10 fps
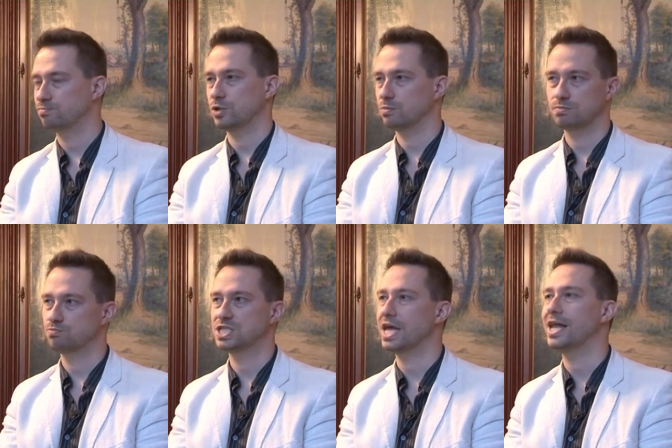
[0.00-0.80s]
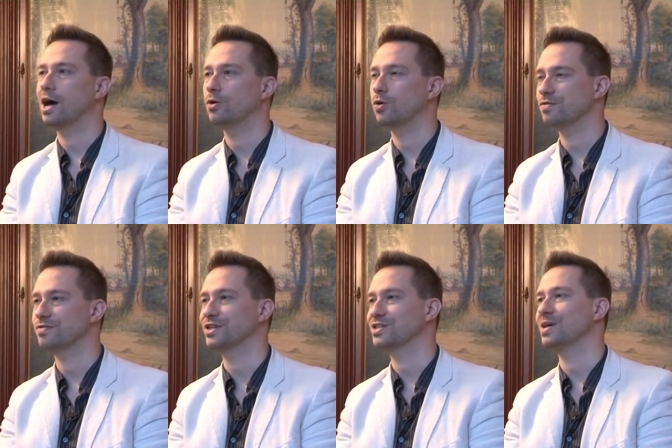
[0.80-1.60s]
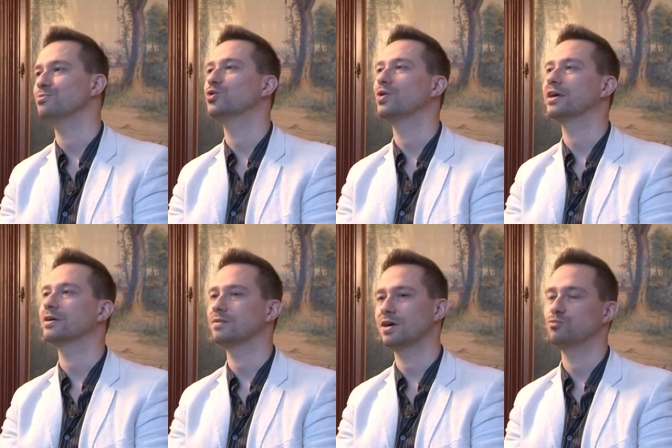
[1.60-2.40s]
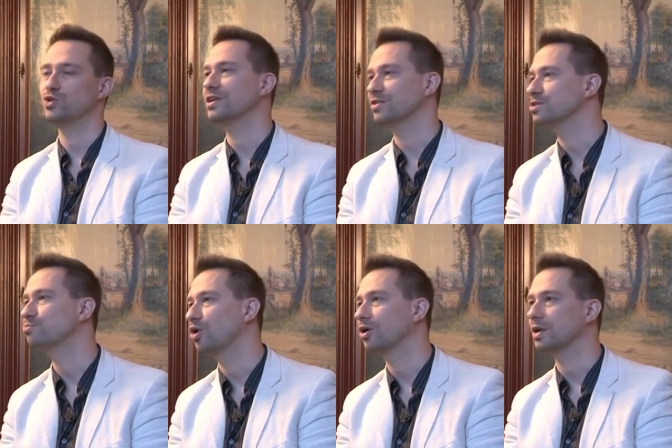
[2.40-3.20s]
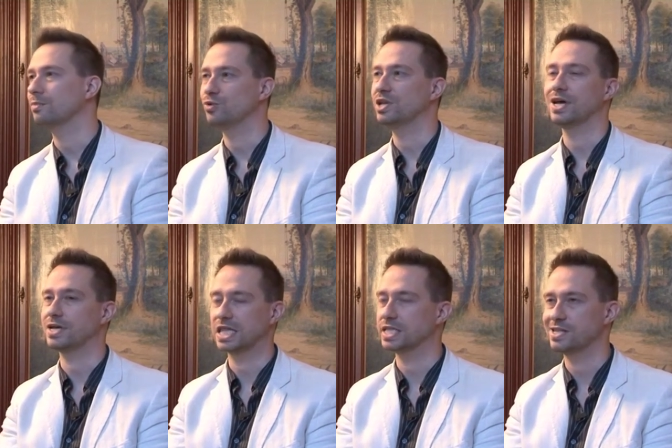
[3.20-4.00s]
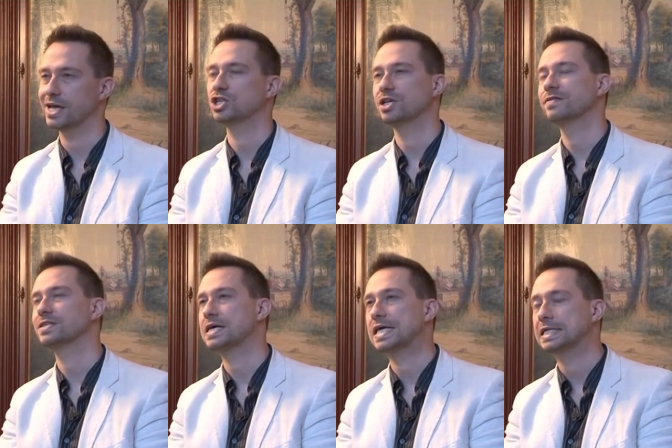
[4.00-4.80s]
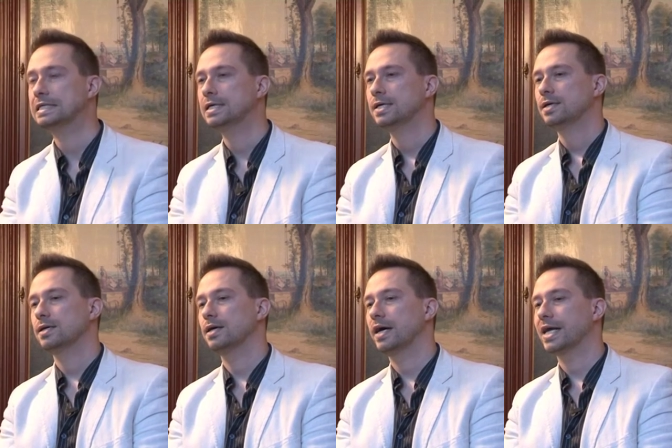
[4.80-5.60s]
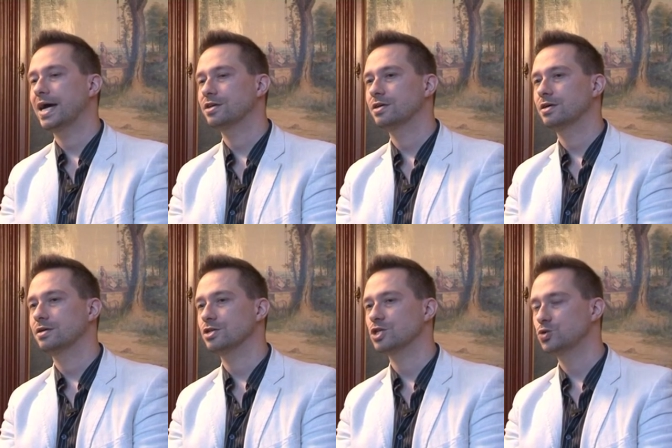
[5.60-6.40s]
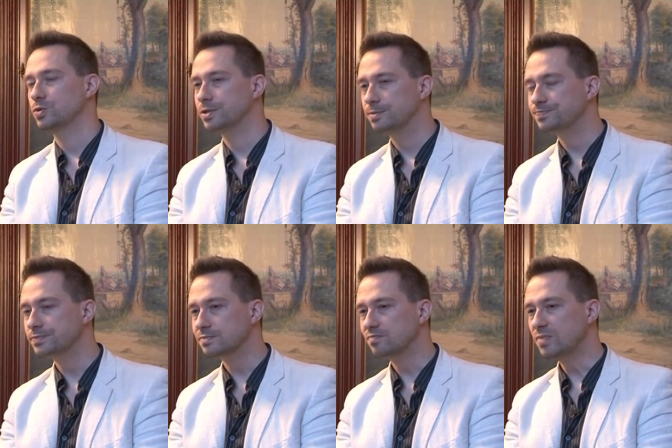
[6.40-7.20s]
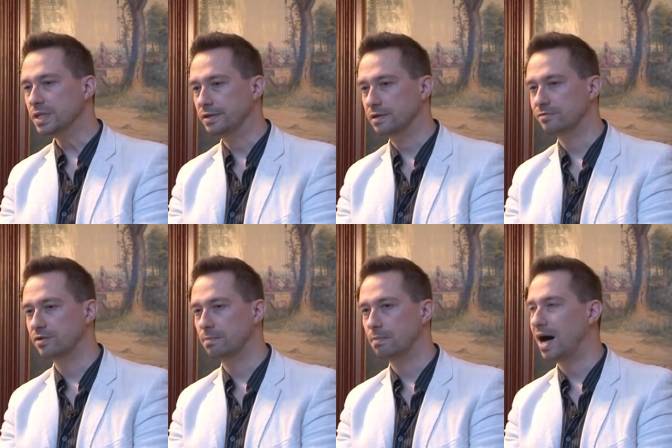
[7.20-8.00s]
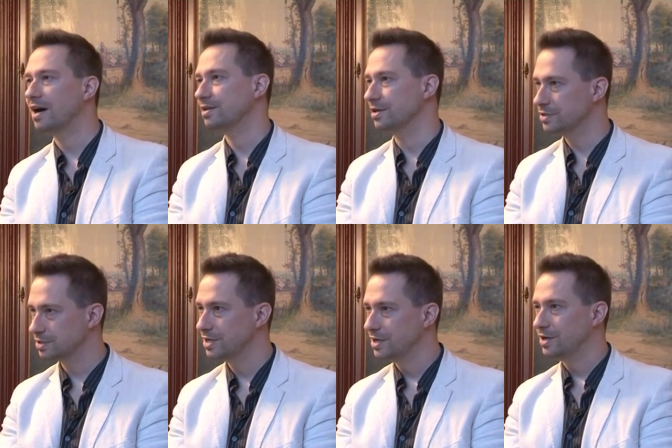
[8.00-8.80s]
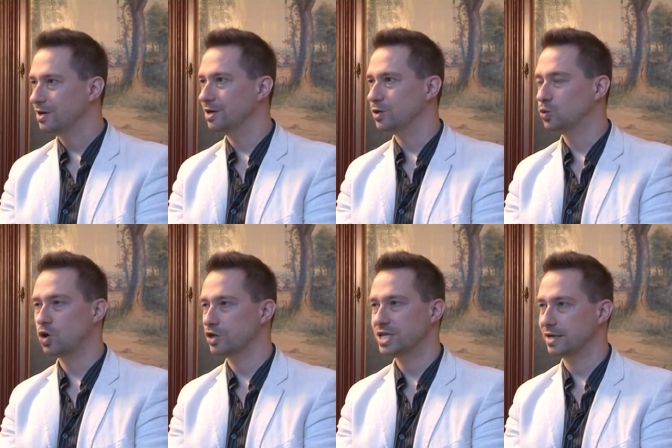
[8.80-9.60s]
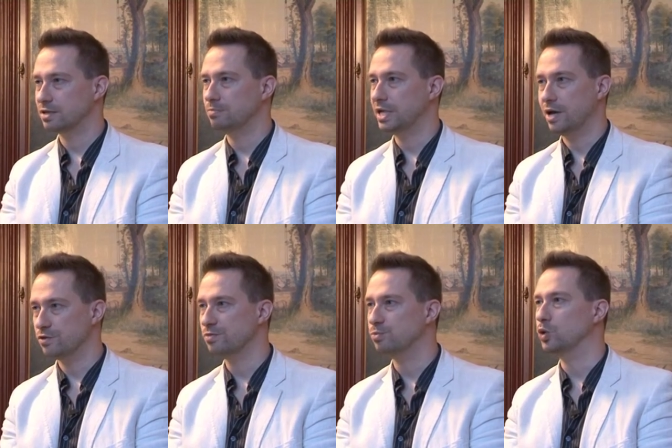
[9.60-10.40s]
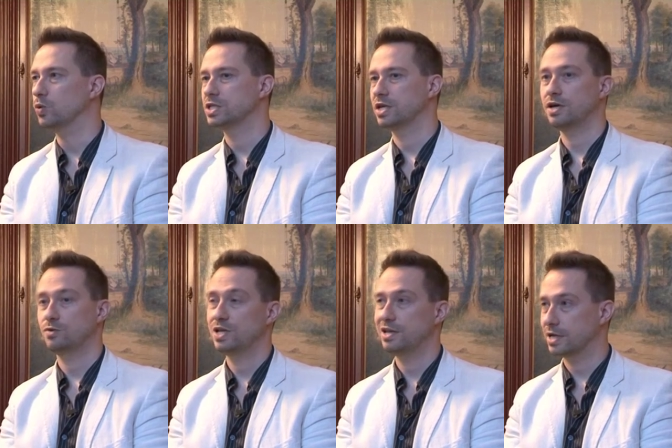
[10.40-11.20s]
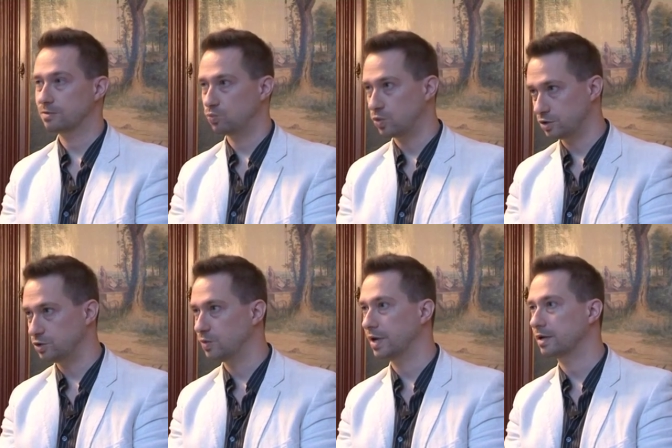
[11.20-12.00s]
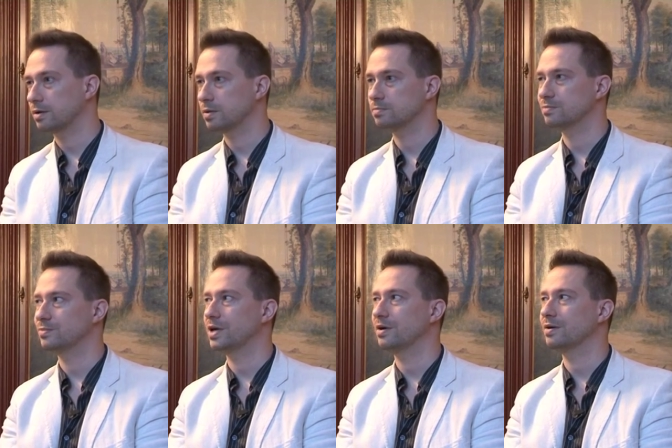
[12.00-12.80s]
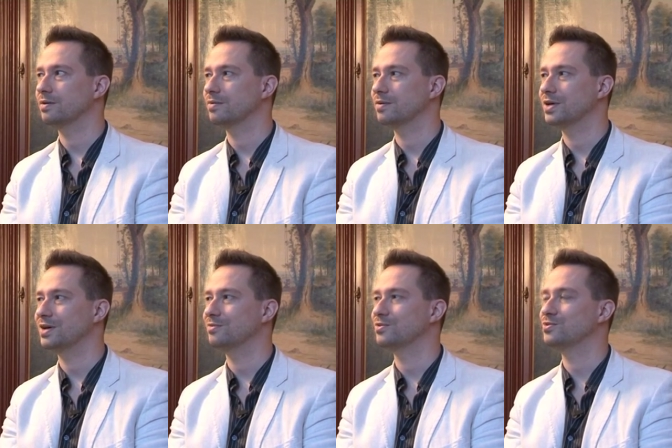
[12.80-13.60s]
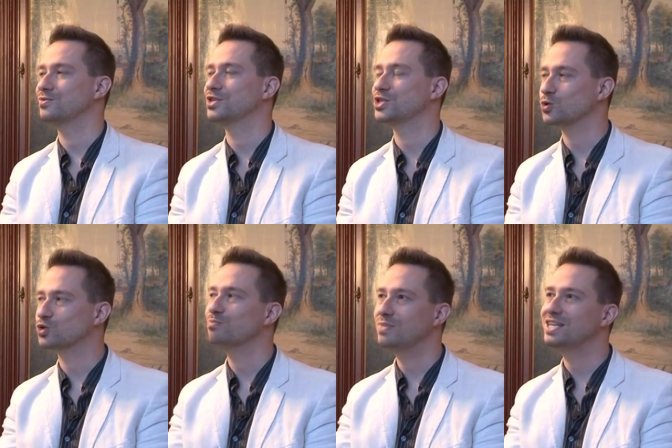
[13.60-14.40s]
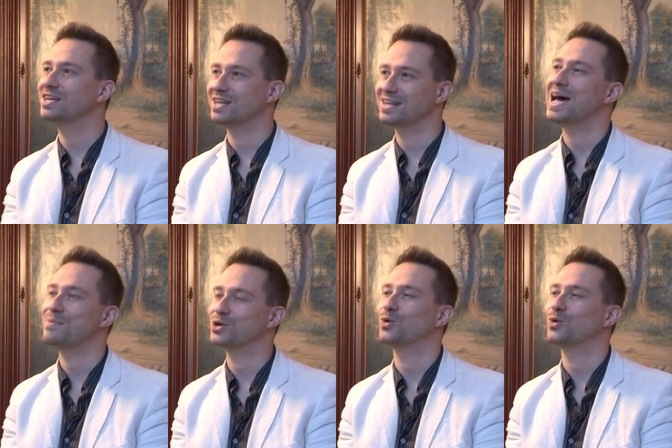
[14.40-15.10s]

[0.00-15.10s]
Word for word: you know, send out all the things that I'm doing, and you know, I'm reading this book, and I'm really liking this lecture, and things like that. Uh, and I had a, a student uh, from Ireland uh, who contacted me out of the blue and said, yeah, I really like what you're doing. And uh, the social media dynamic